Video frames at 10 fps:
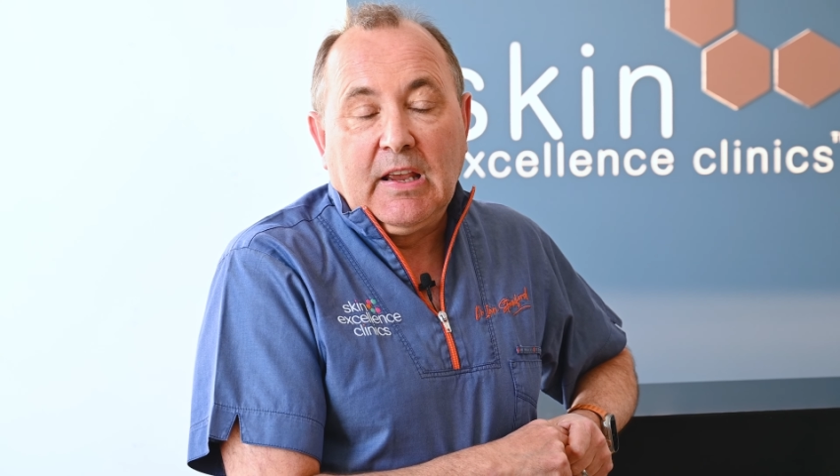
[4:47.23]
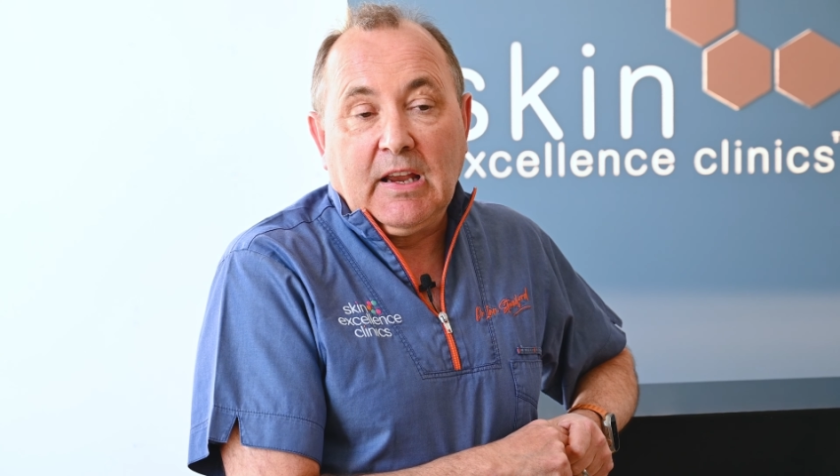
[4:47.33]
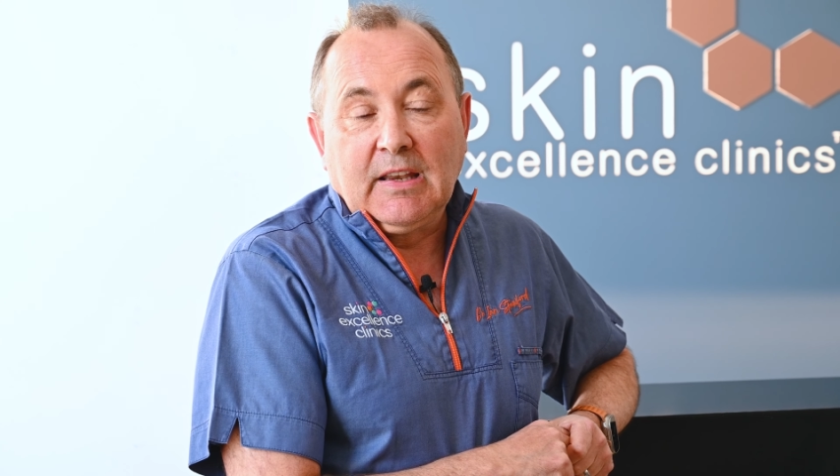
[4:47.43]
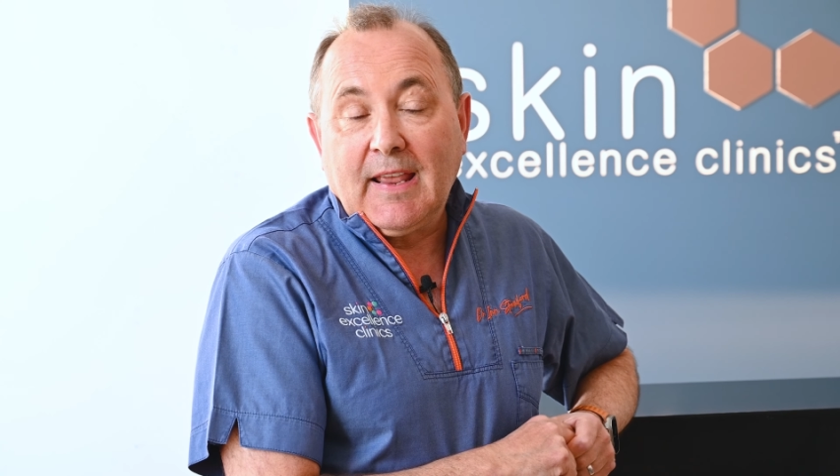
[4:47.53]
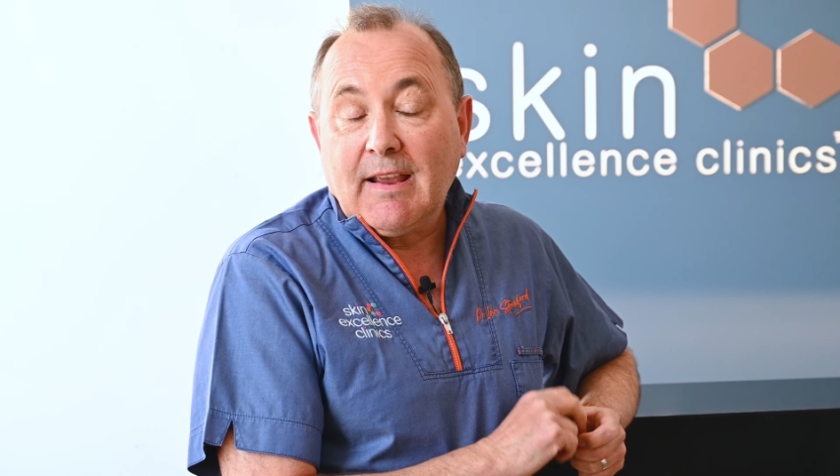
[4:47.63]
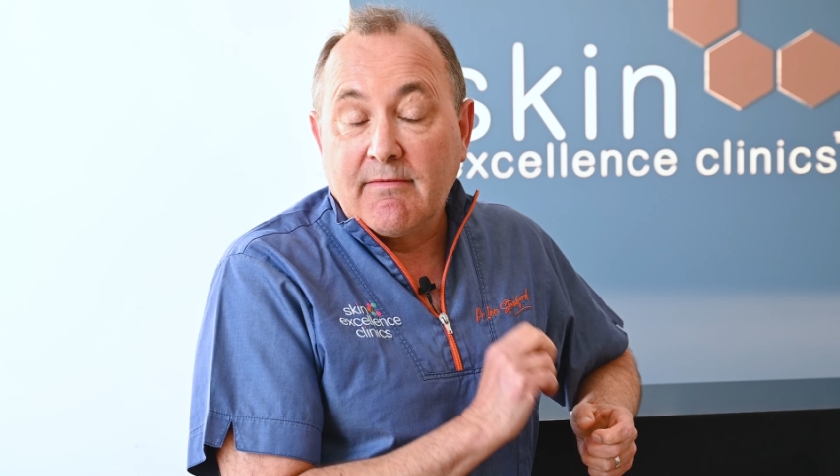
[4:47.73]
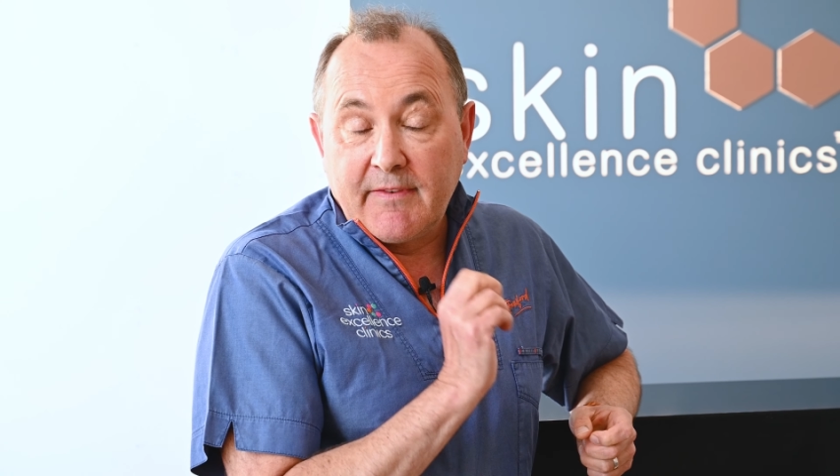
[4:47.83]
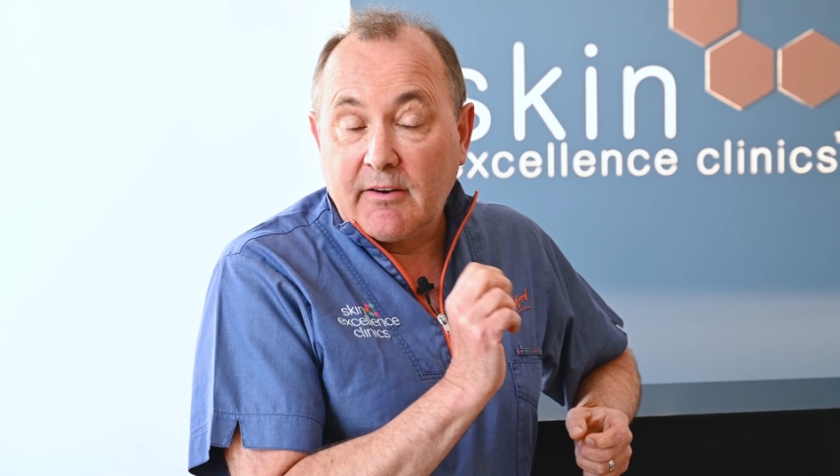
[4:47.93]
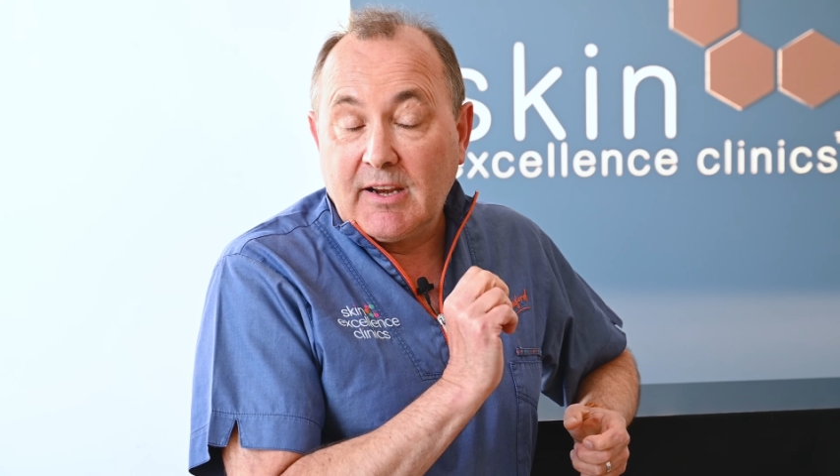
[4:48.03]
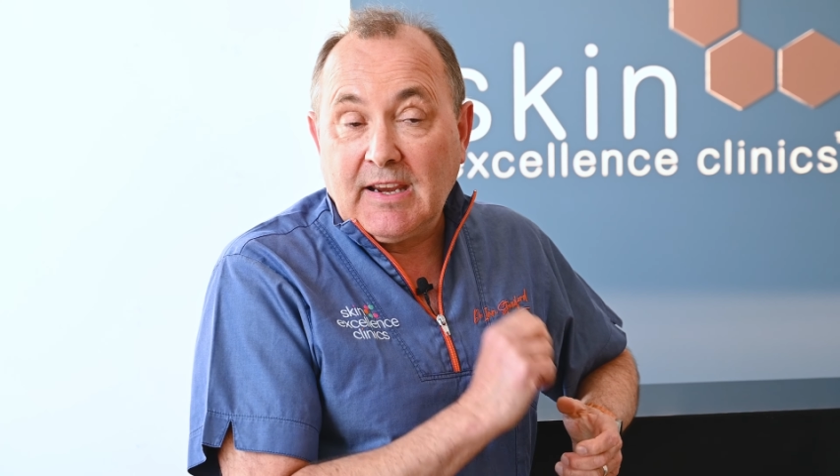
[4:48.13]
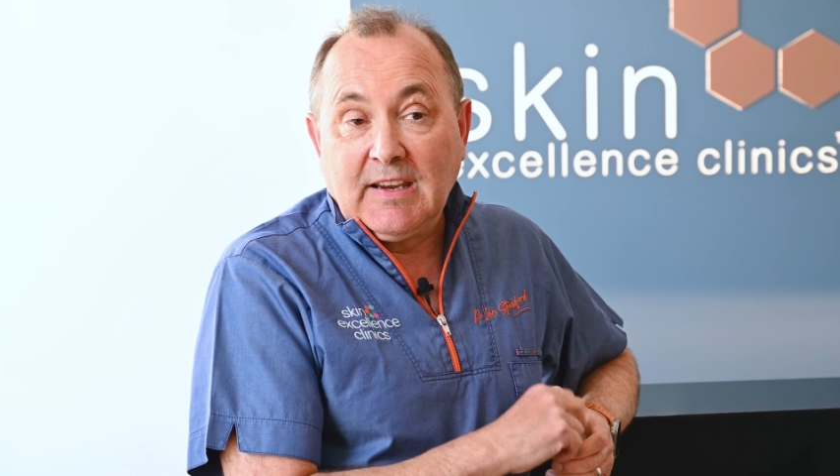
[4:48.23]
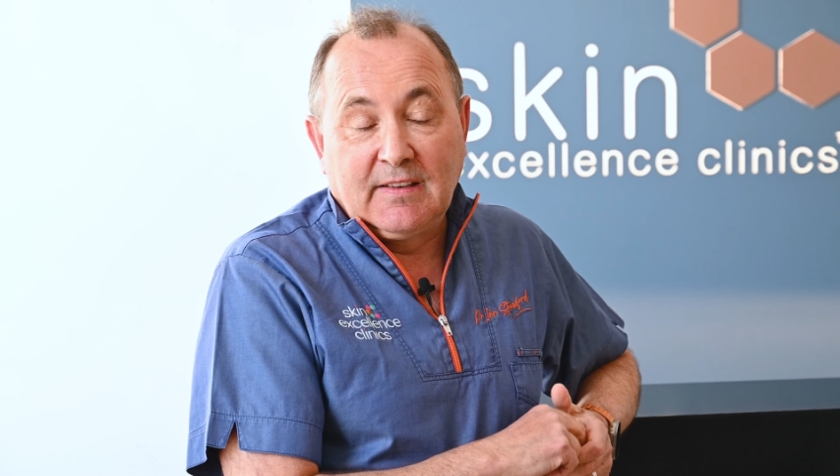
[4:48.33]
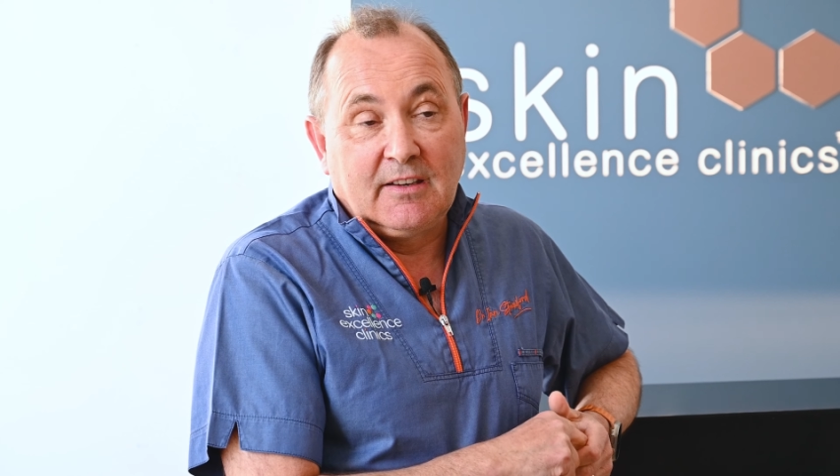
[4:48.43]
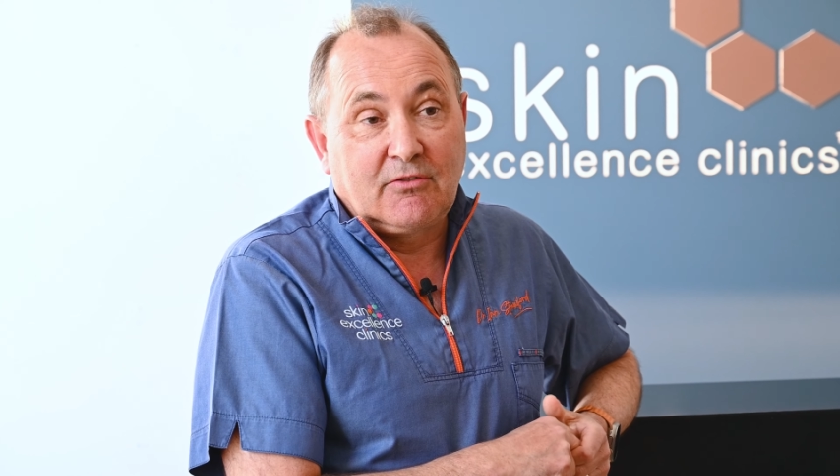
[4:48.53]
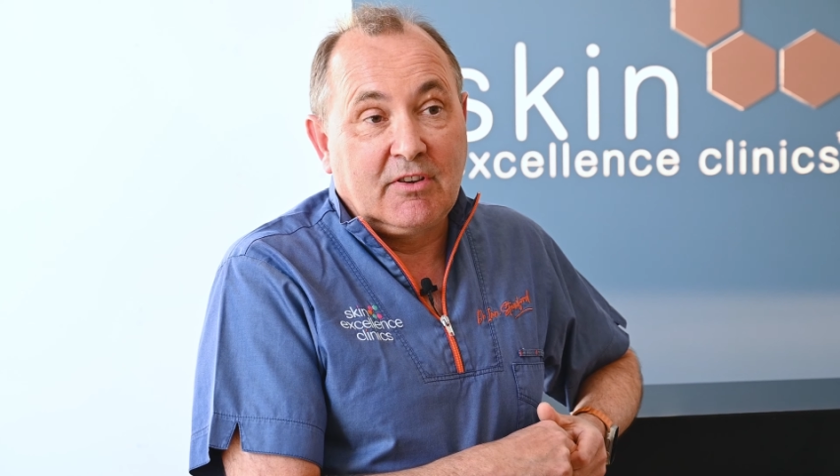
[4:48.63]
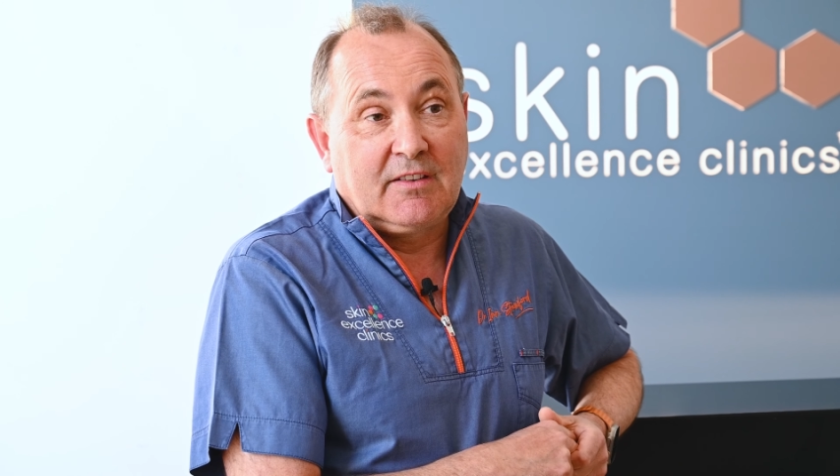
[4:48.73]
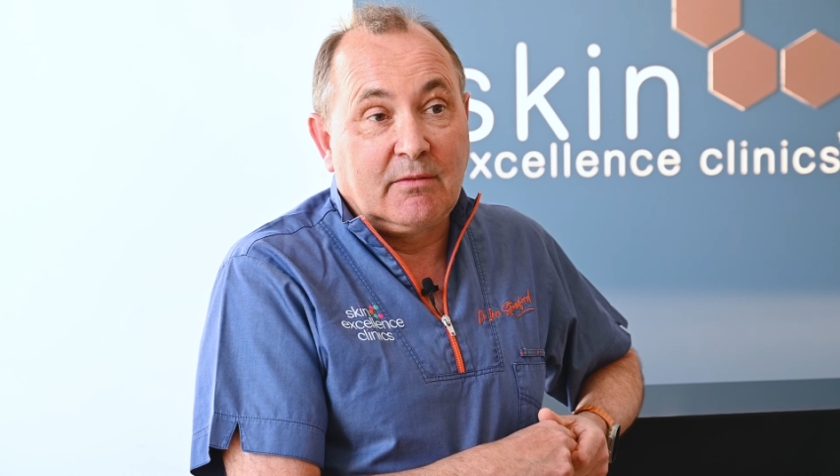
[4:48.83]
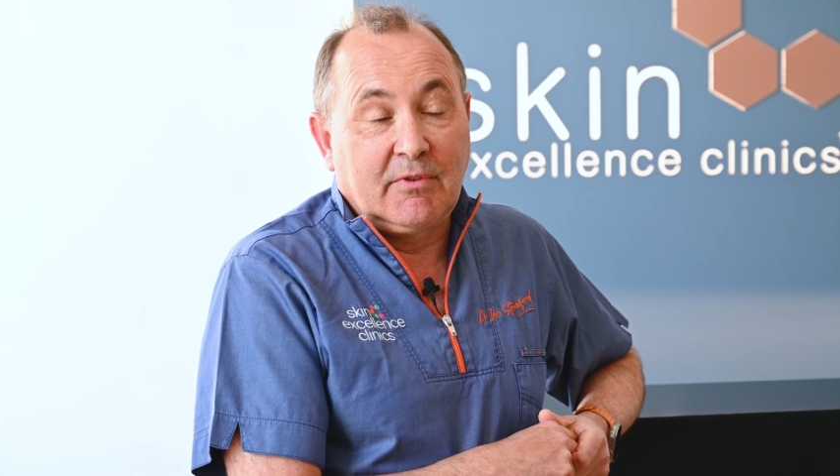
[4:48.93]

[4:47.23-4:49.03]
and they are very easily treated